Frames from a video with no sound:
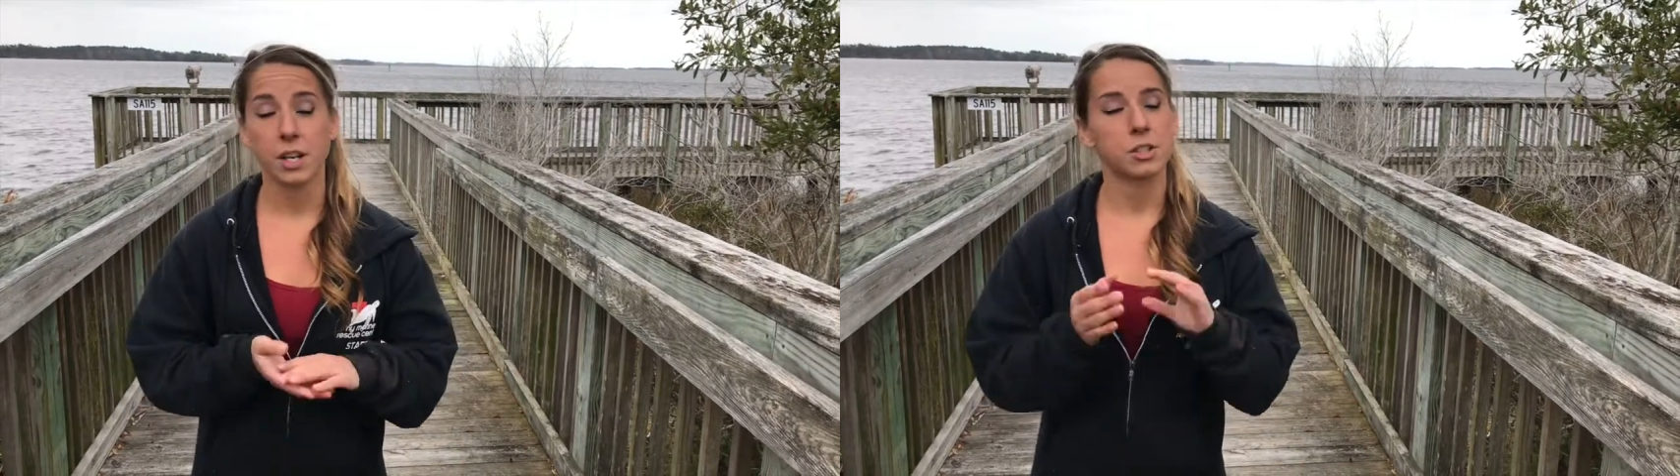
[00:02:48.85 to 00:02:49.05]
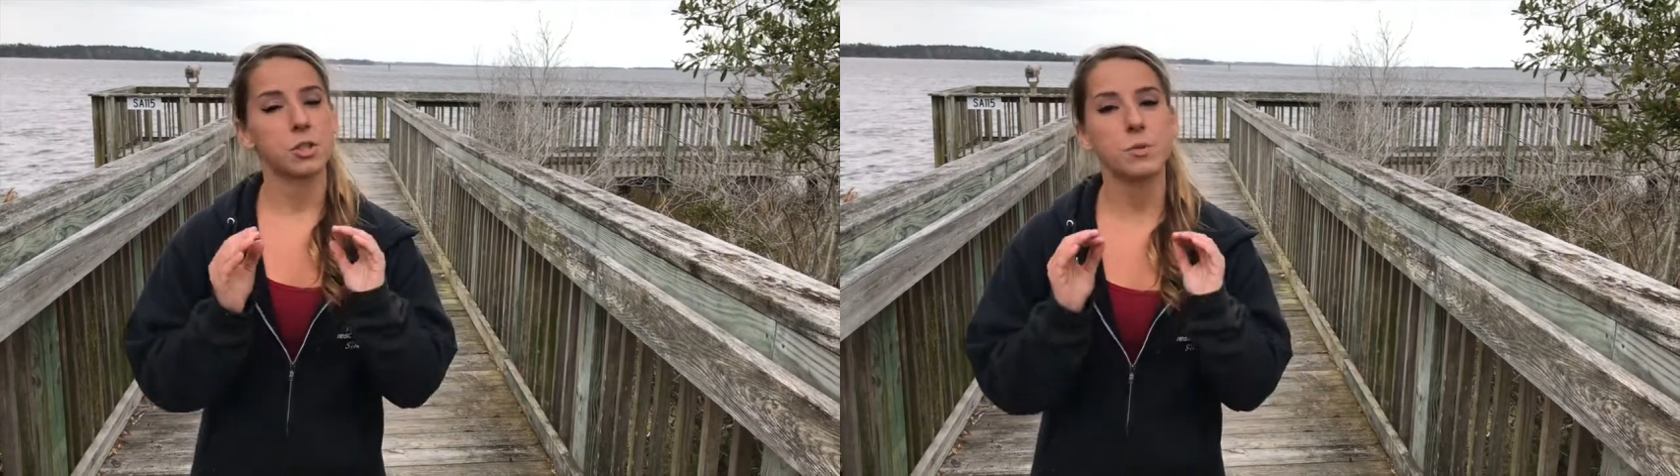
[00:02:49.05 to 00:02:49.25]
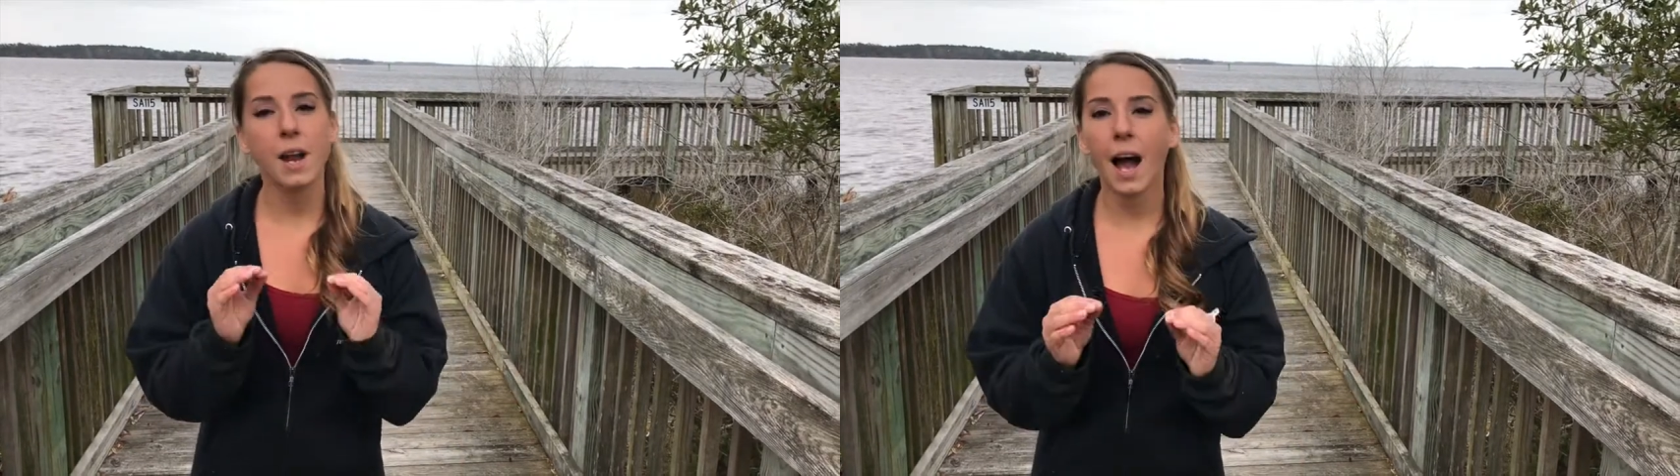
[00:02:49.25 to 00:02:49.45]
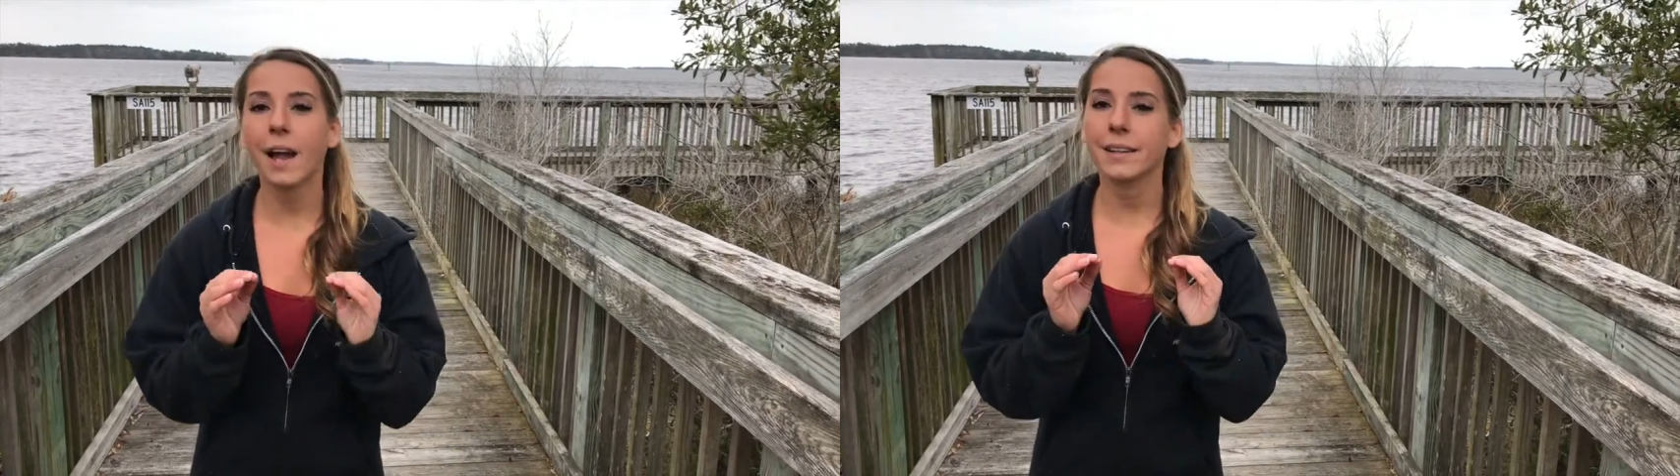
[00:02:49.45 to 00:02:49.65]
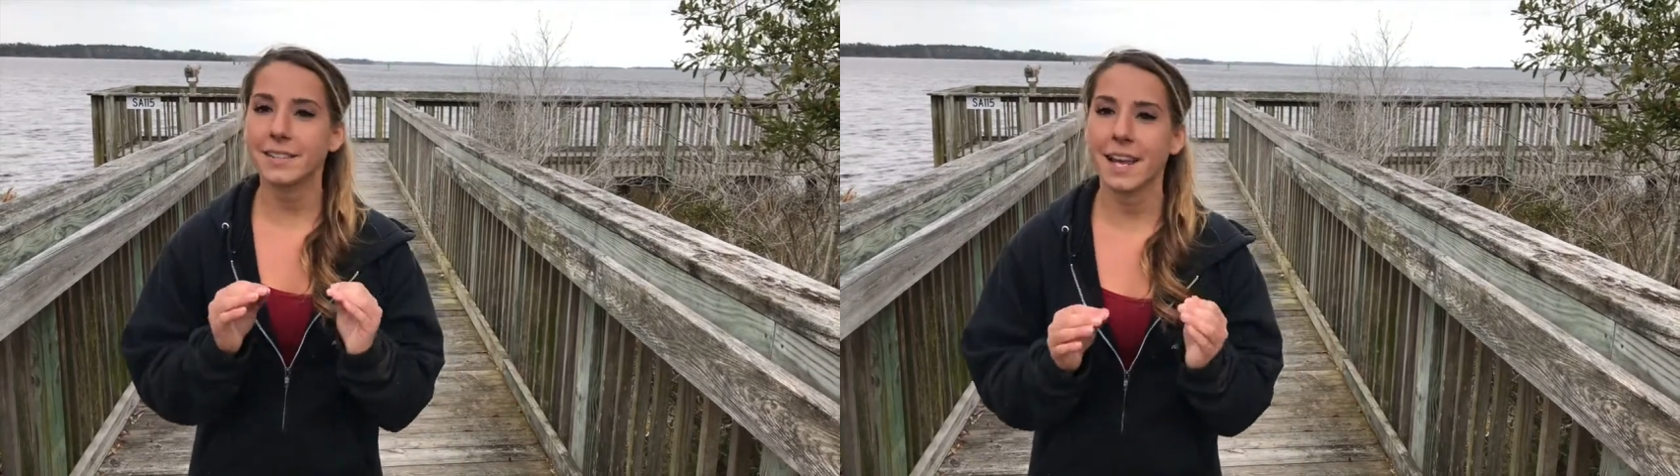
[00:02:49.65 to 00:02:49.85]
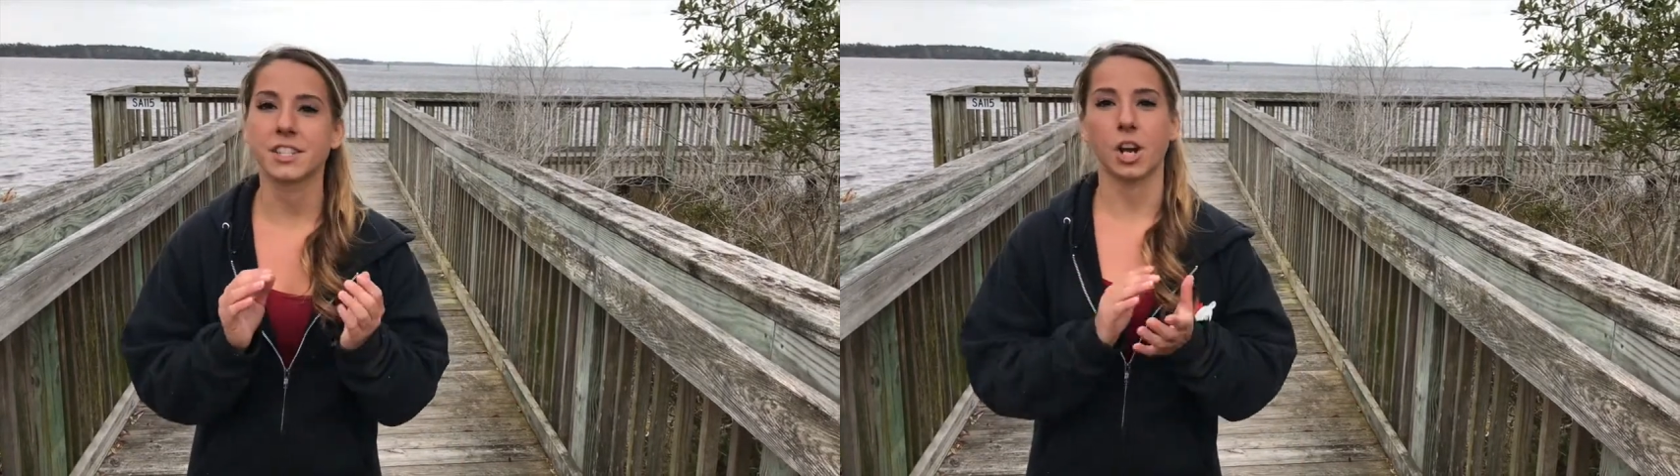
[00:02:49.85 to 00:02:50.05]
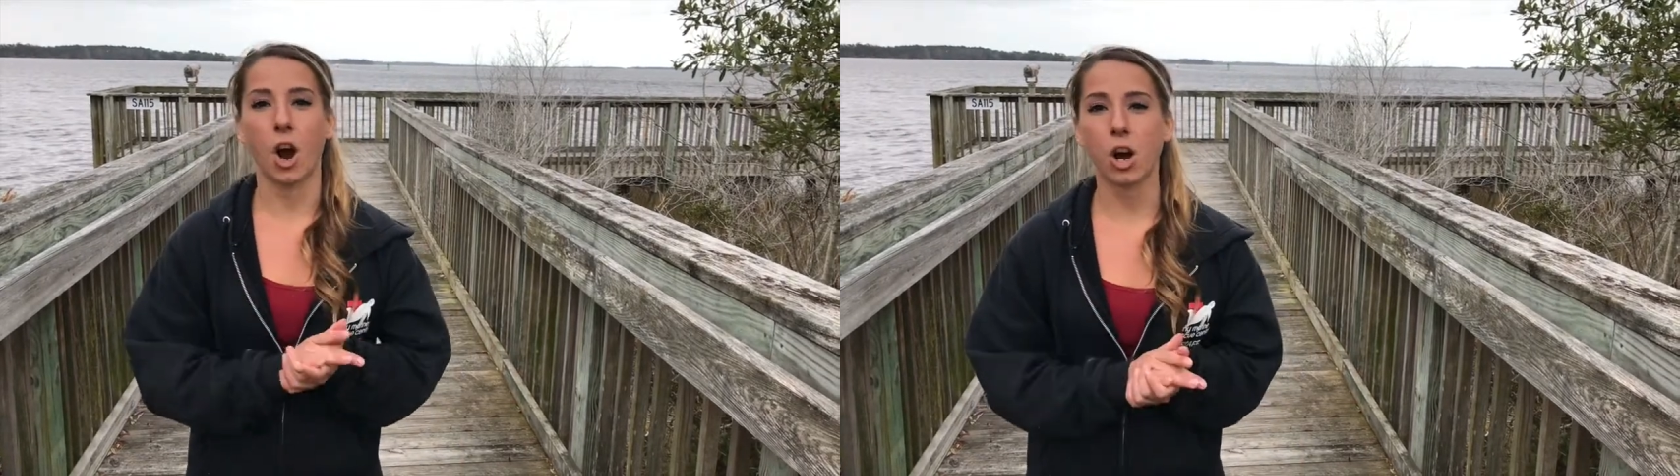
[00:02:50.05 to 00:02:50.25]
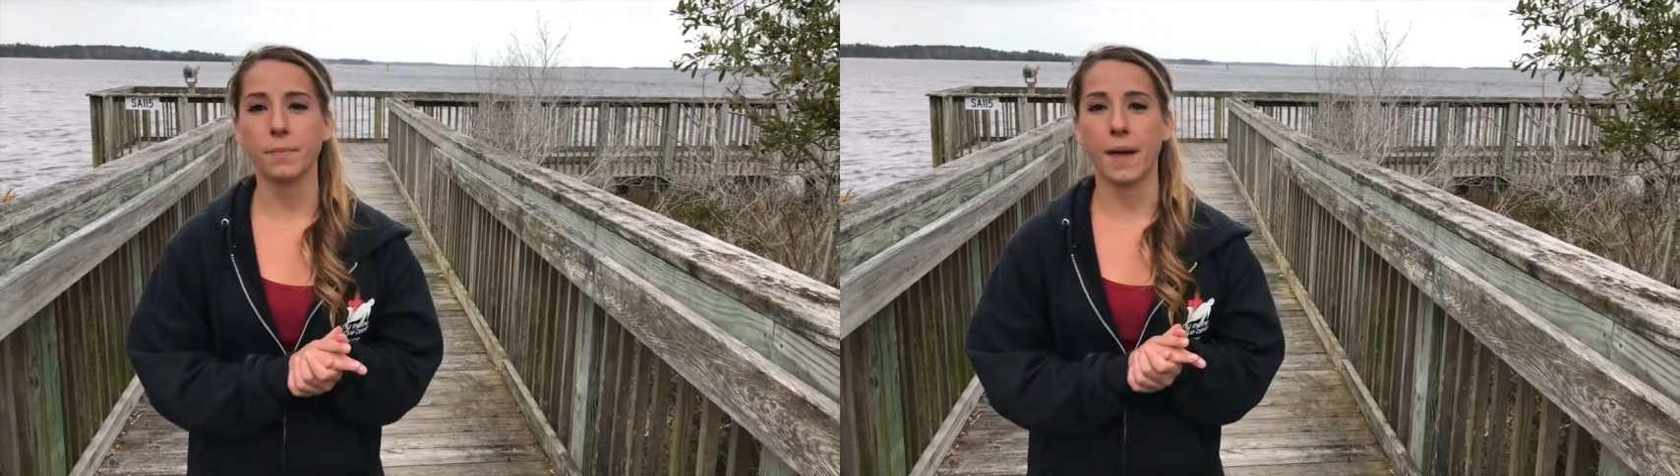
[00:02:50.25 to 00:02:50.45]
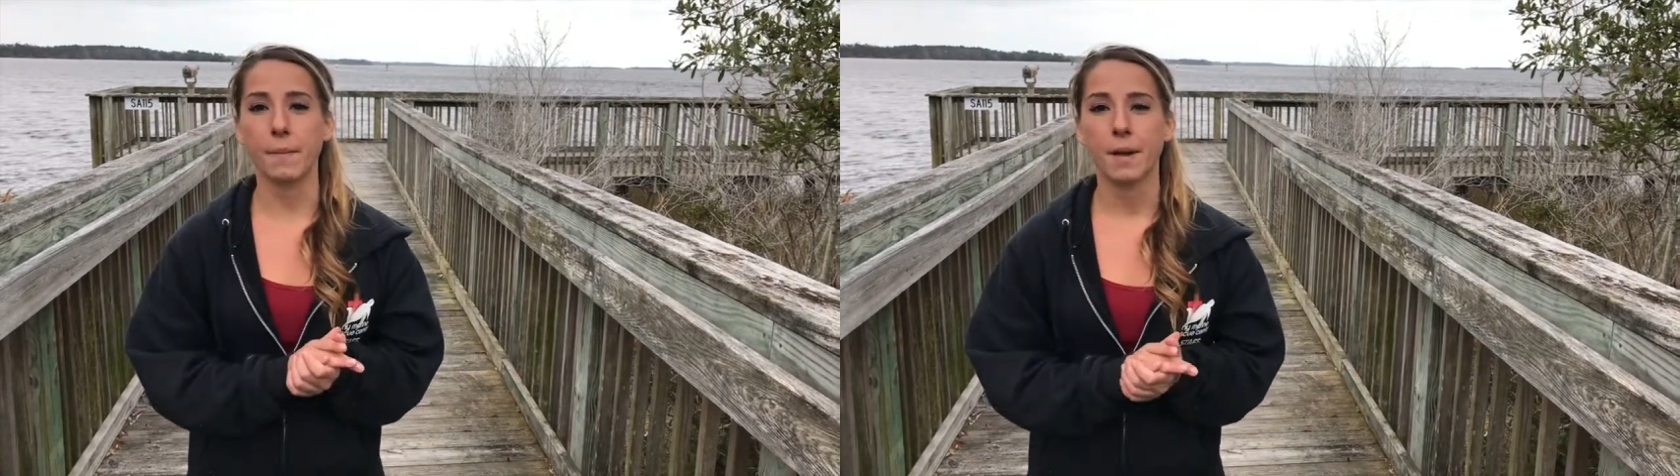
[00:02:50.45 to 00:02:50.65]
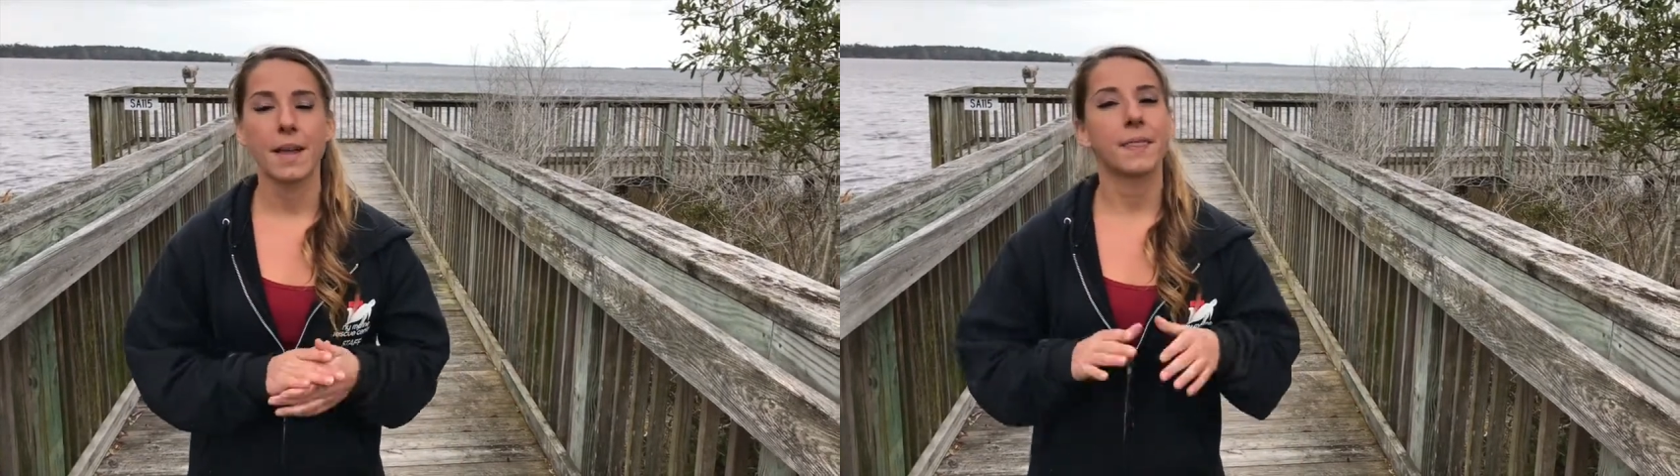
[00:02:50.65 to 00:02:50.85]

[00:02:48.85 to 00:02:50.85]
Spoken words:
do not intend to harm them.